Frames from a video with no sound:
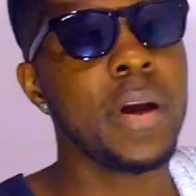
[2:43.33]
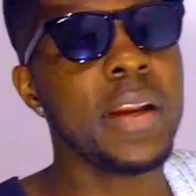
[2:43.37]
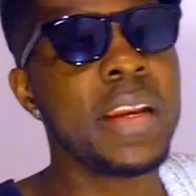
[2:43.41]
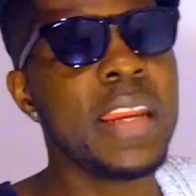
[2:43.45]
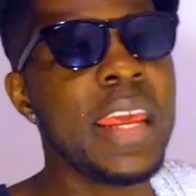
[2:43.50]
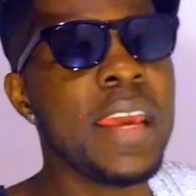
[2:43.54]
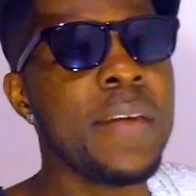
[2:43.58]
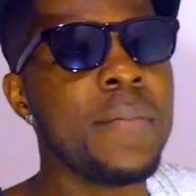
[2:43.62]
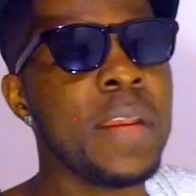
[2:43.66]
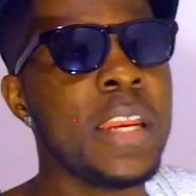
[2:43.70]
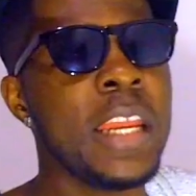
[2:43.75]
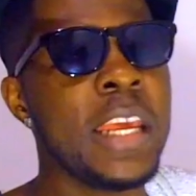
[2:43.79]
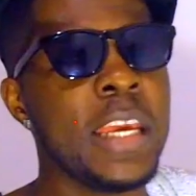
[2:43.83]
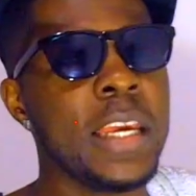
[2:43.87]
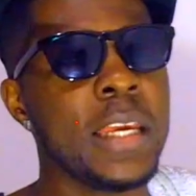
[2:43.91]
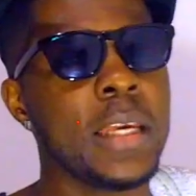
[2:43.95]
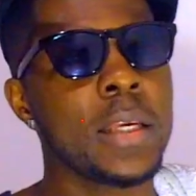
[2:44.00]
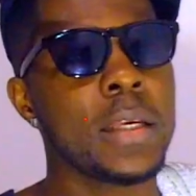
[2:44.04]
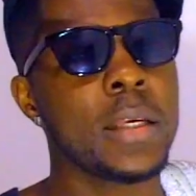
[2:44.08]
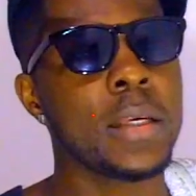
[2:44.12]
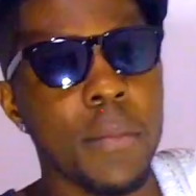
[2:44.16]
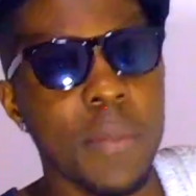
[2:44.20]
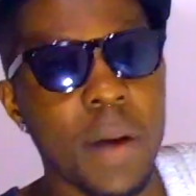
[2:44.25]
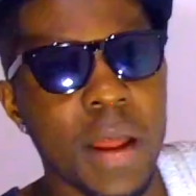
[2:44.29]
On DVD.
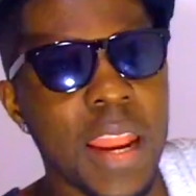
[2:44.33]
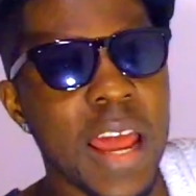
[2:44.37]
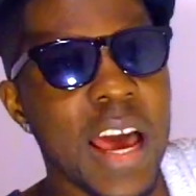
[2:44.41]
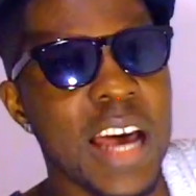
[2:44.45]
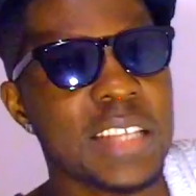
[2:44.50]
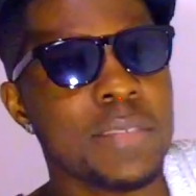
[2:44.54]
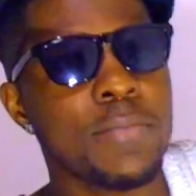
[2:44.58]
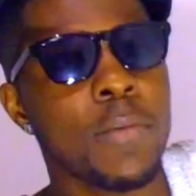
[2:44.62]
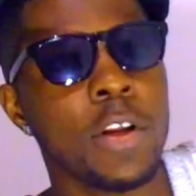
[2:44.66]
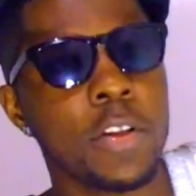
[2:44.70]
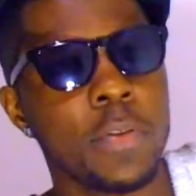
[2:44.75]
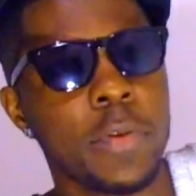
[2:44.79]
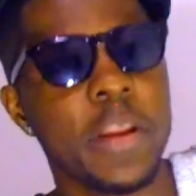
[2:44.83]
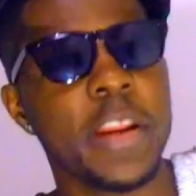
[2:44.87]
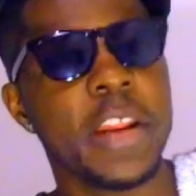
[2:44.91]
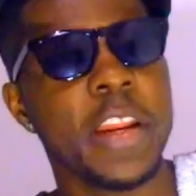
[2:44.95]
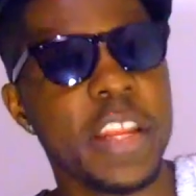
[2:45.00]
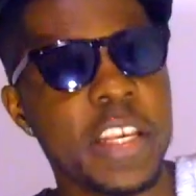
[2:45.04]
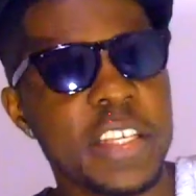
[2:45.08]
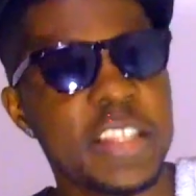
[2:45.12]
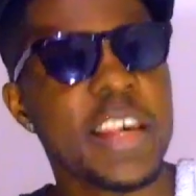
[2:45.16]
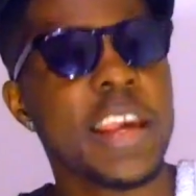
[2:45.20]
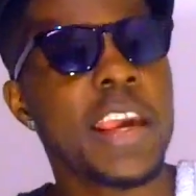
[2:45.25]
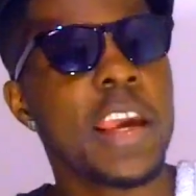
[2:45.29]
Remember last month when
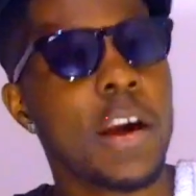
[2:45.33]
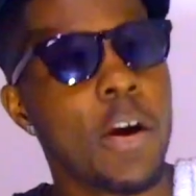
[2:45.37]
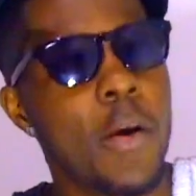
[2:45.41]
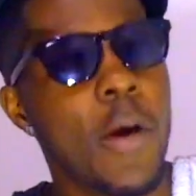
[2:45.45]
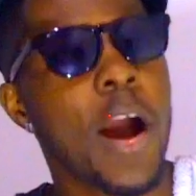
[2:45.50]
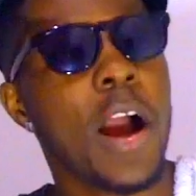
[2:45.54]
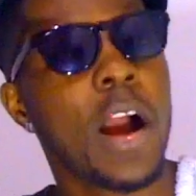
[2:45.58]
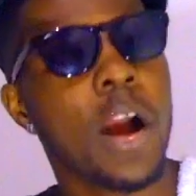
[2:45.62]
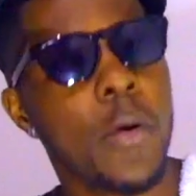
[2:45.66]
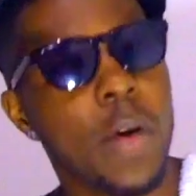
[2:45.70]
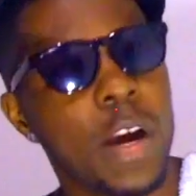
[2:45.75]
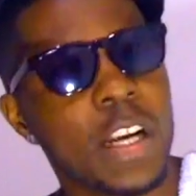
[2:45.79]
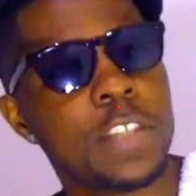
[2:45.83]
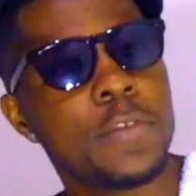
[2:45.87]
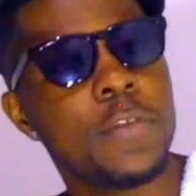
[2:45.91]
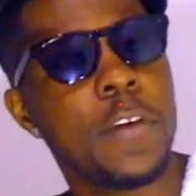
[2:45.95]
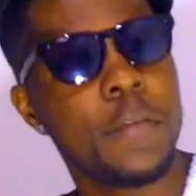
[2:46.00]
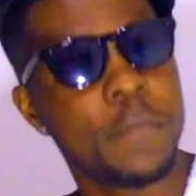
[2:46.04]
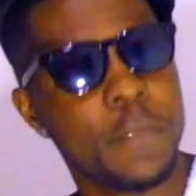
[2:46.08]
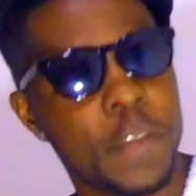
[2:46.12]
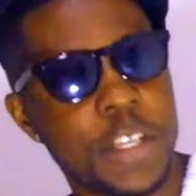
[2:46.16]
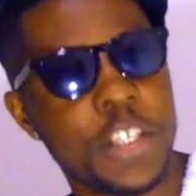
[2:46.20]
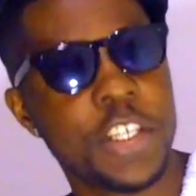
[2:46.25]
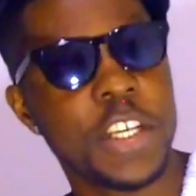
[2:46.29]
they say you want to watch
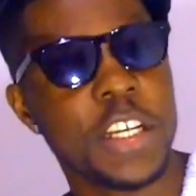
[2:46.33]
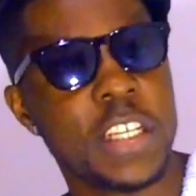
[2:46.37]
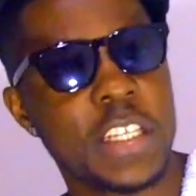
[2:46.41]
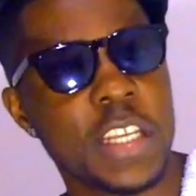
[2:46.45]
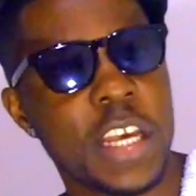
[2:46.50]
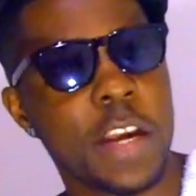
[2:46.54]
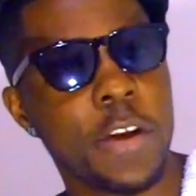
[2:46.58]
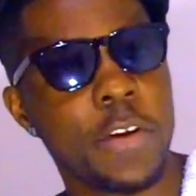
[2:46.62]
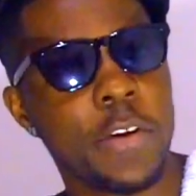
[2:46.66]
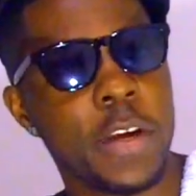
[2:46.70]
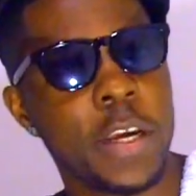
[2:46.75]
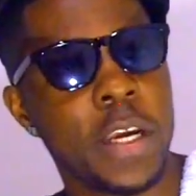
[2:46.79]
50 Shades of